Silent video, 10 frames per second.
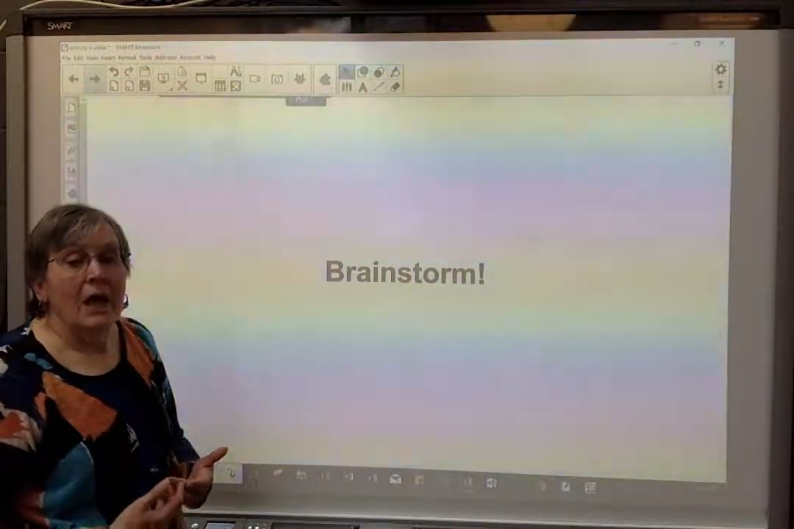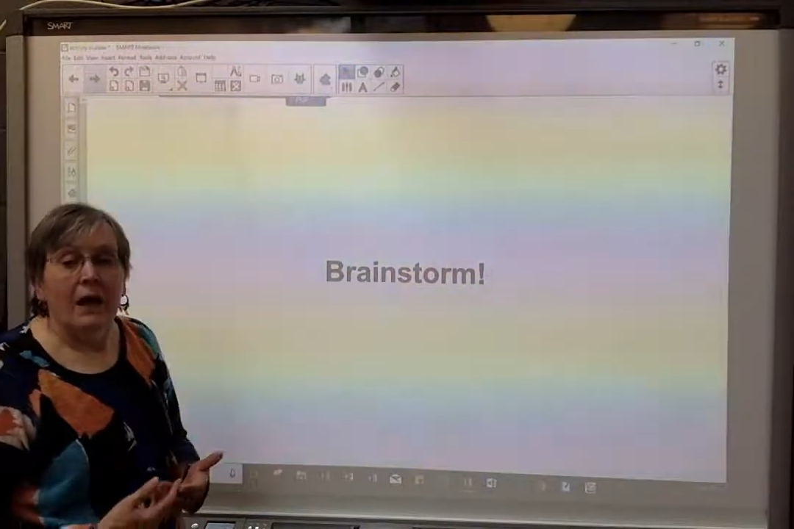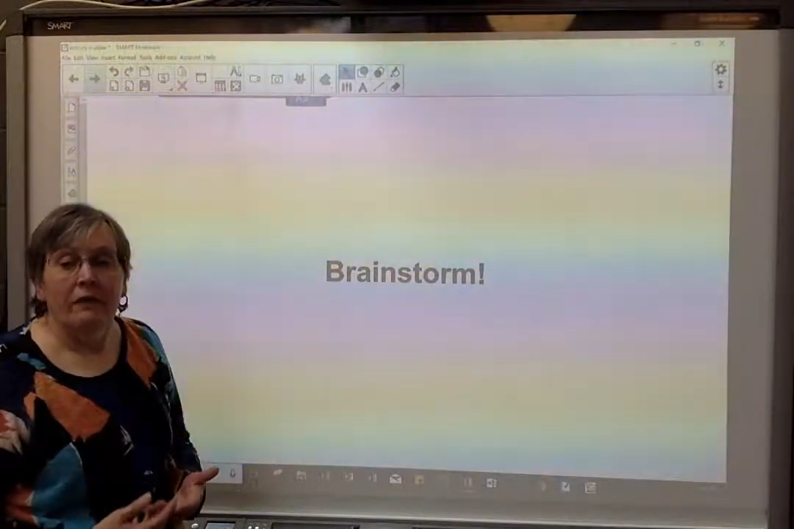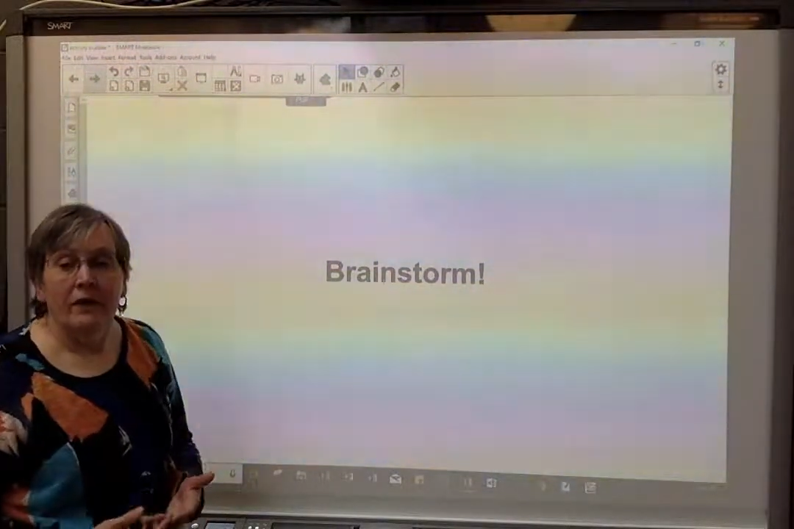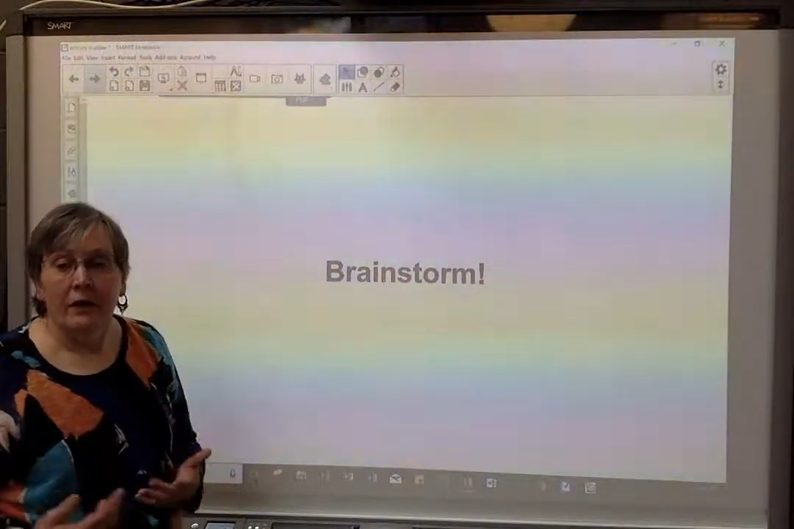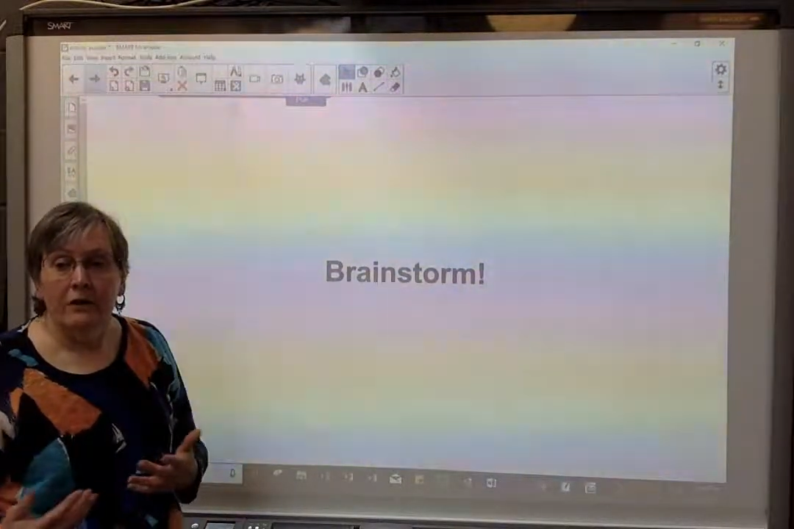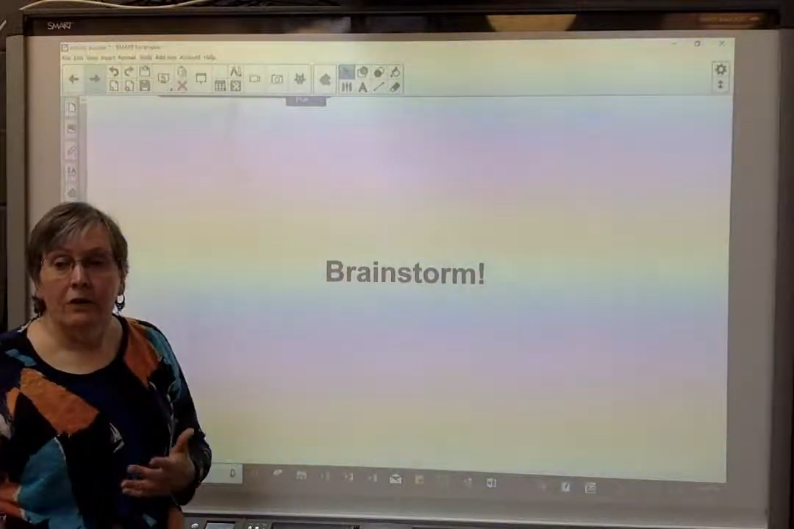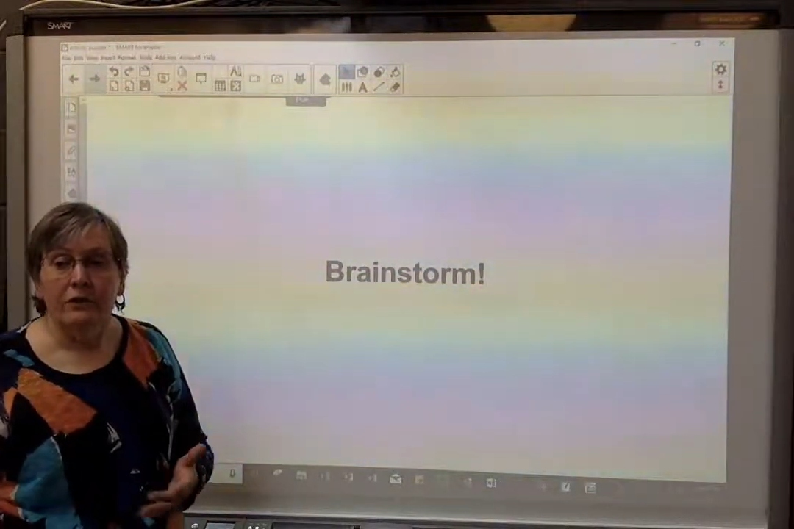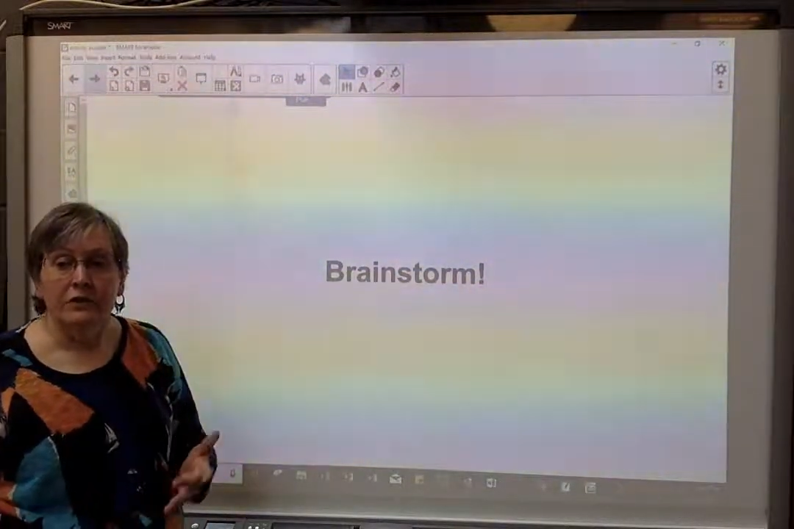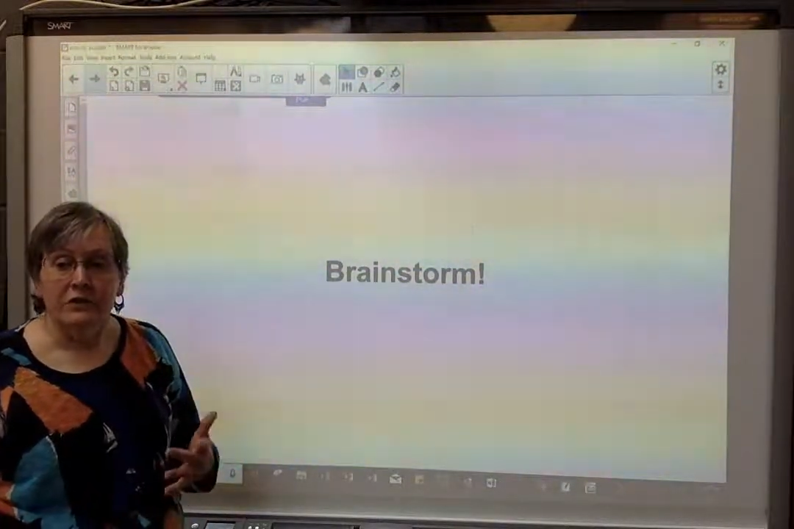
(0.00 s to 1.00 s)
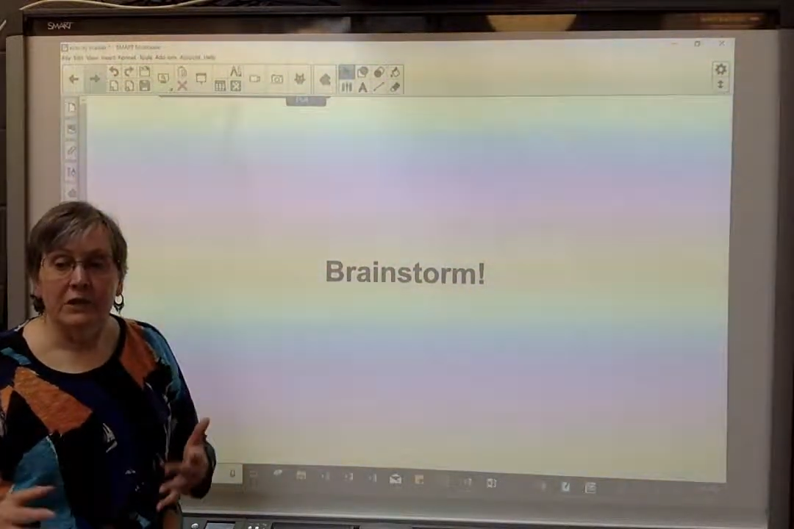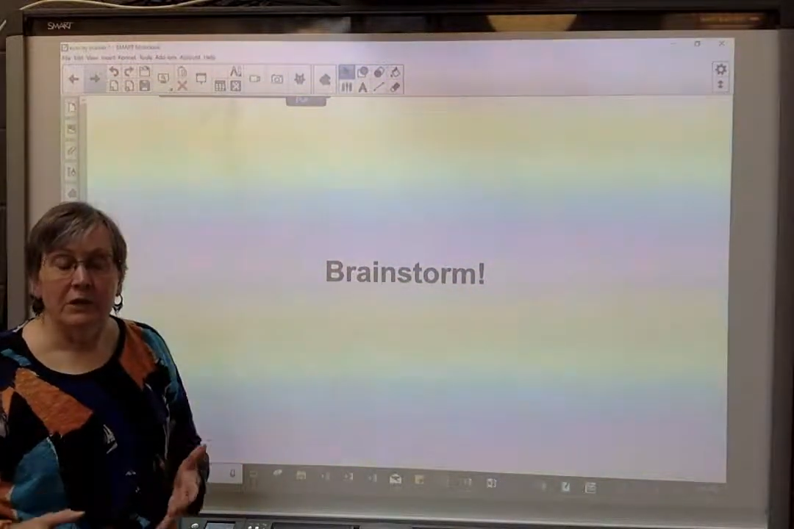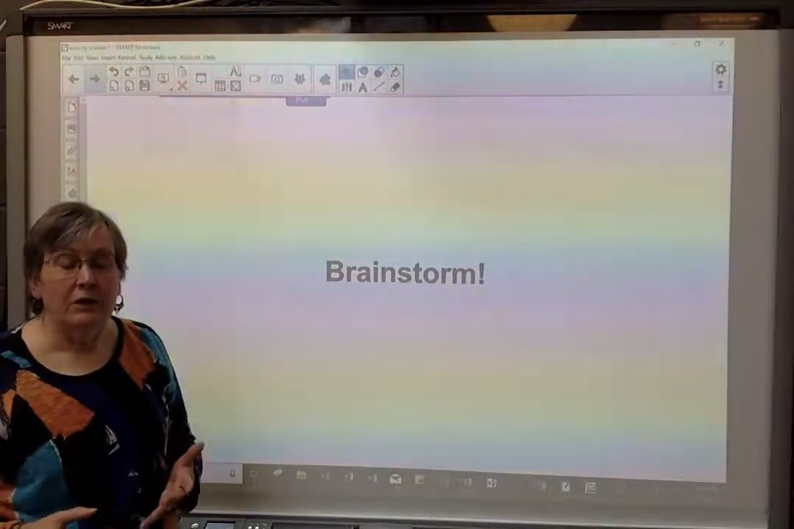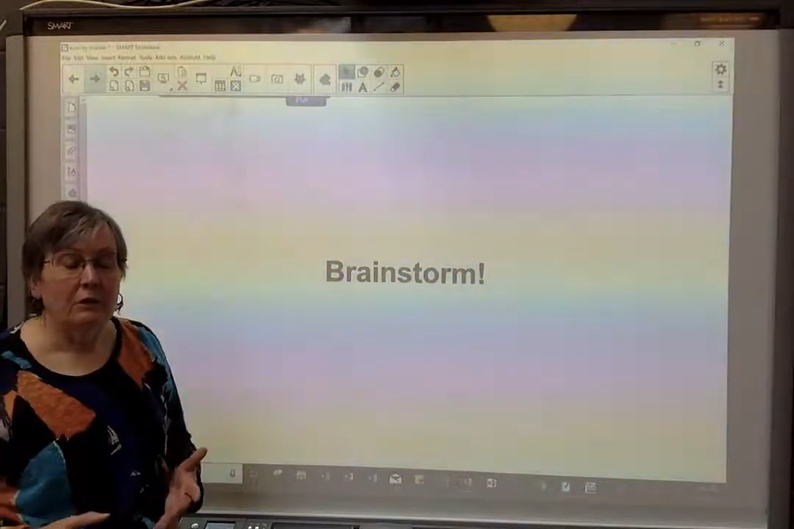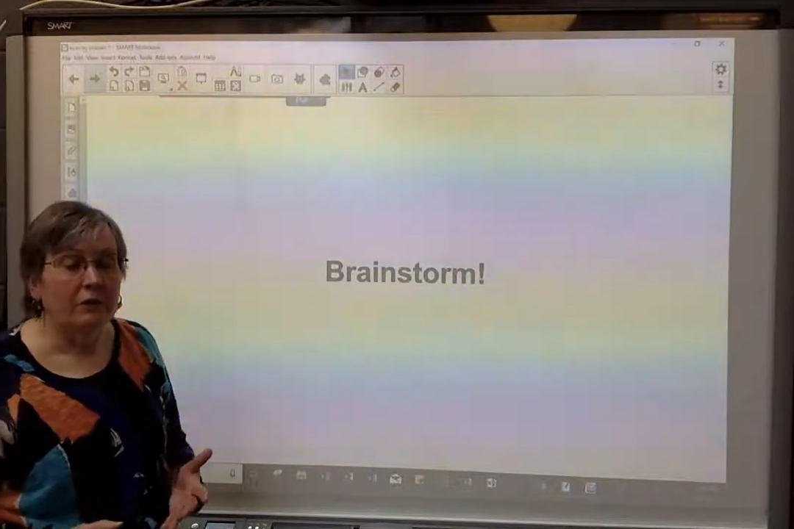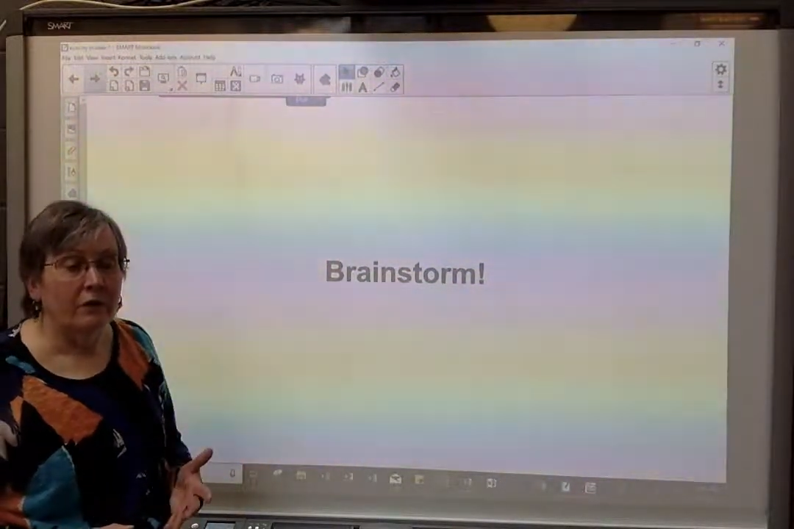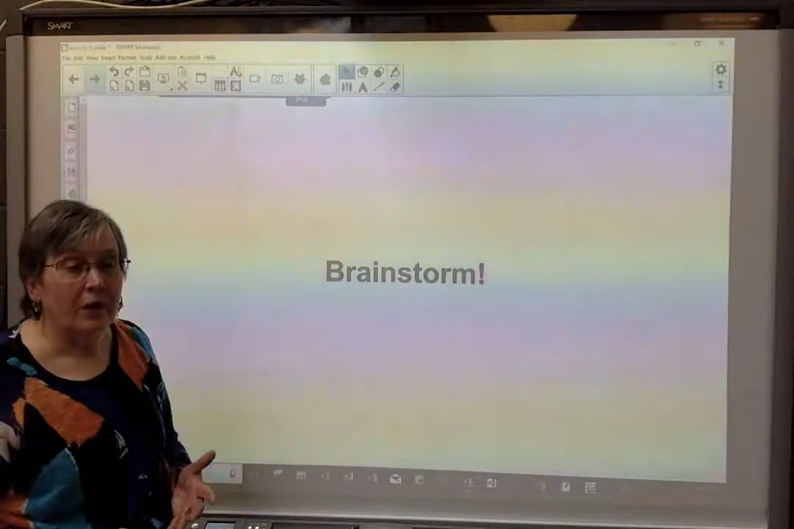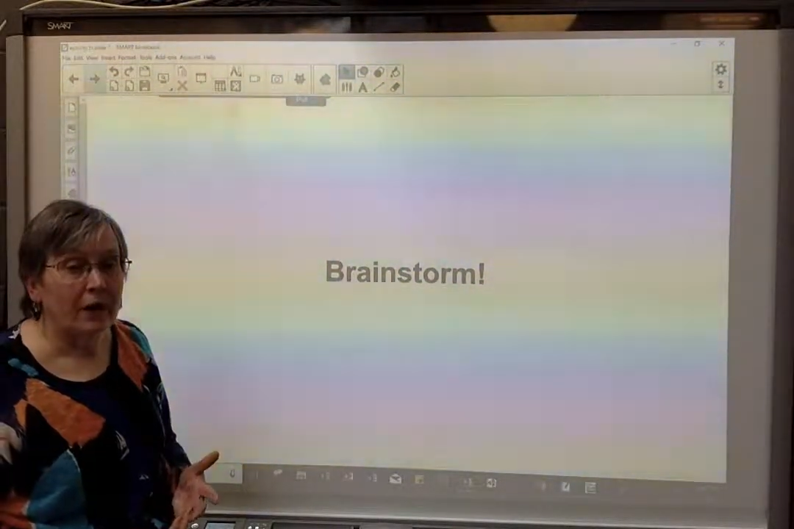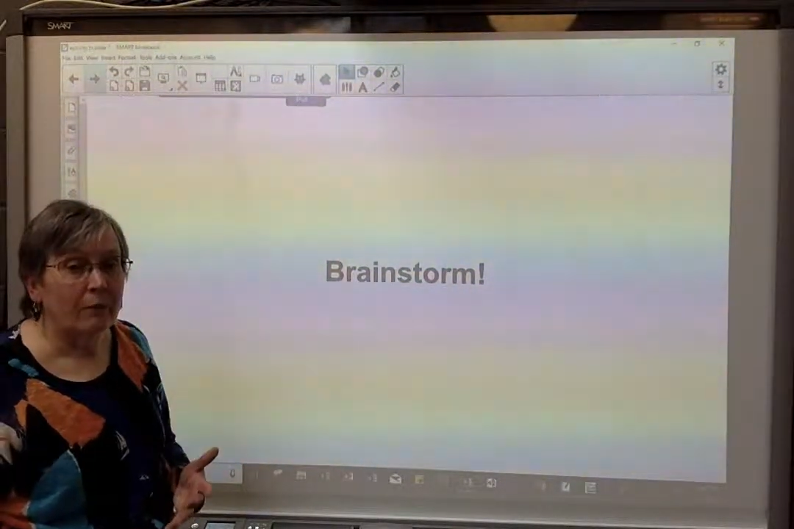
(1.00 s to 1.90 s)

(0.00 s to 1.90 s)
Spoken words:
And then I know that sitting here in the lab,